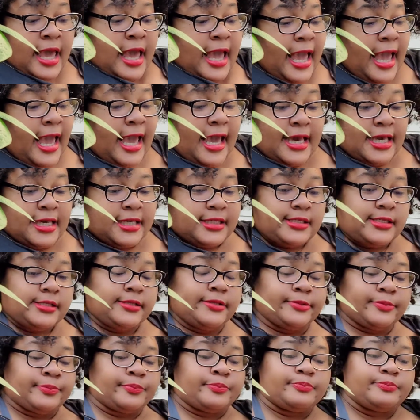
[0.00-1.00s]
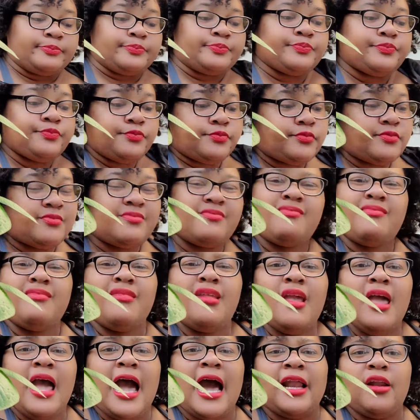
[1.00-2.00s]
And
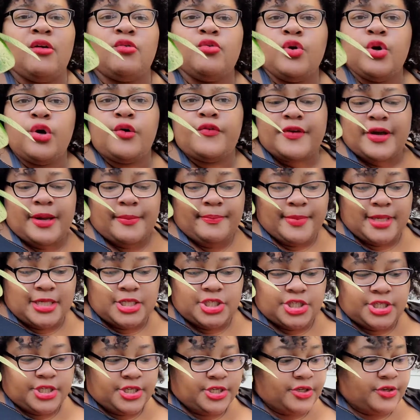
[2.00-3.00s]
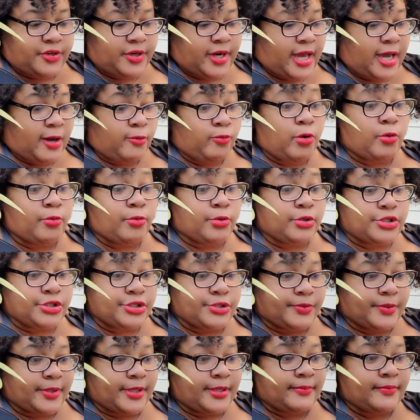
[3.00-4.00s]
I don't know if I mentioned it or not, what we're
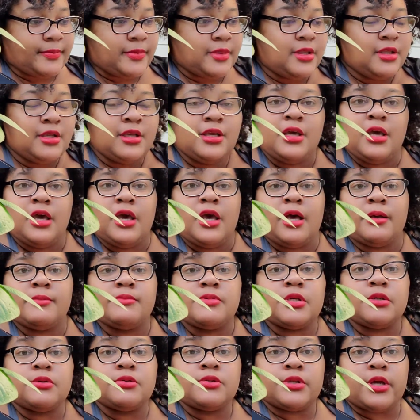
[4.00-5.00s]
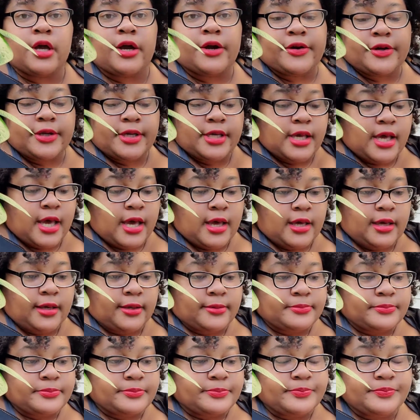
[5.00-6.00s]
doing. I'm so sorry.
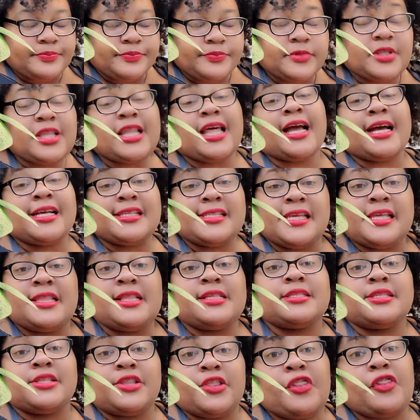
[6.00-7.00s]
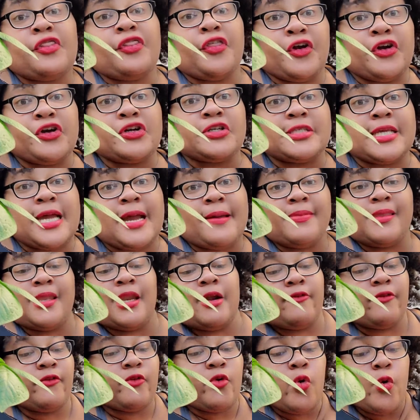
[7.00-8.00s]
Like I said, it's the third time that
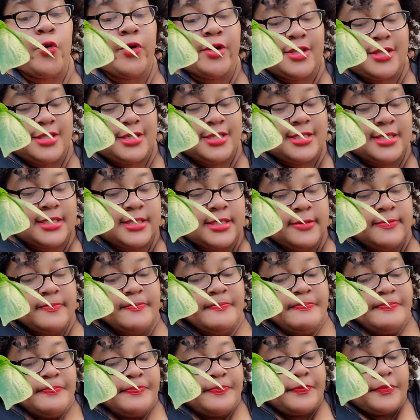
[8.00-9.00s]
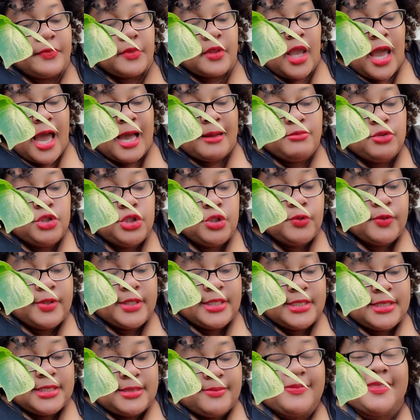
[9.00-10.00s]
I've recorded this. I'm
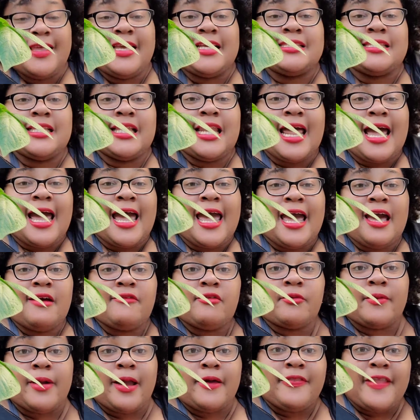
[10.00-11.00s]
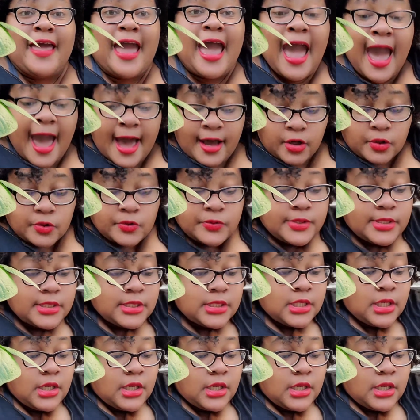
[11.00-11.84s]
doing some things that I have around the house